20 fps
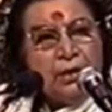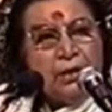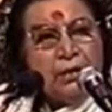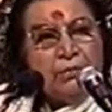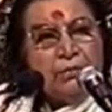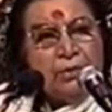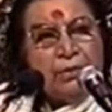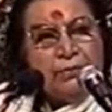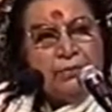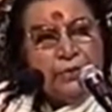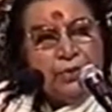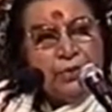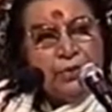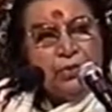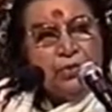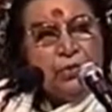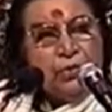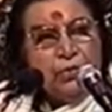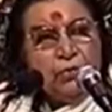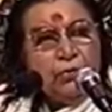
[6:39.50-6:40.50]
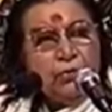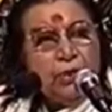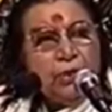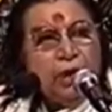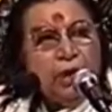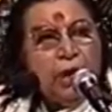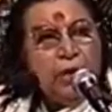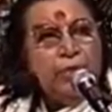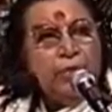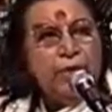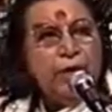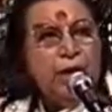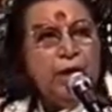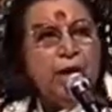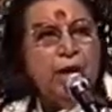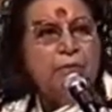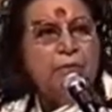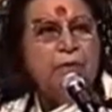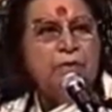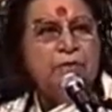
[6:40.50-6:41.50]
But we don't know how we
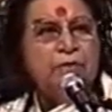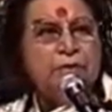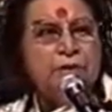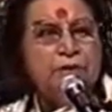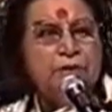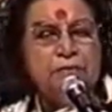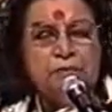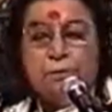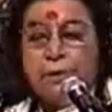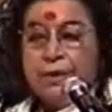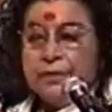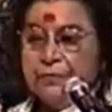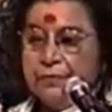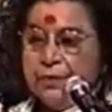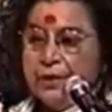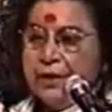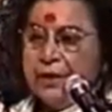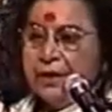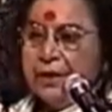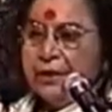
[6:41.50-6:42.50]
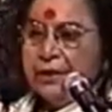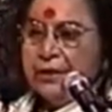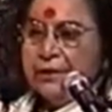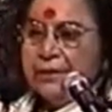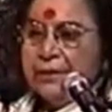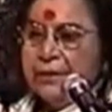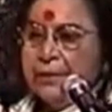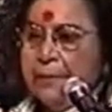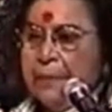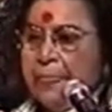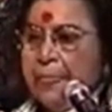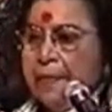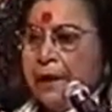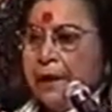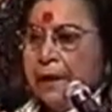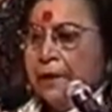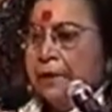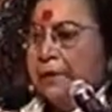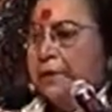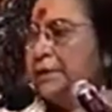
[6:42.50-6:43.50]
harm ourselves by feeling guilty.
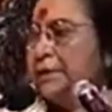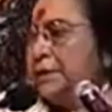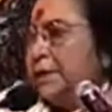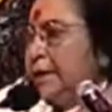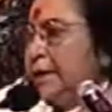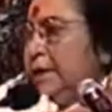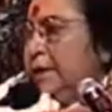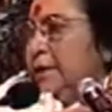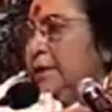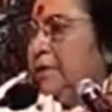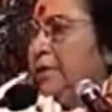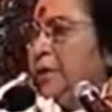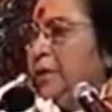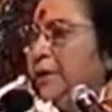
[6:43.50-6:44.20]
The center on the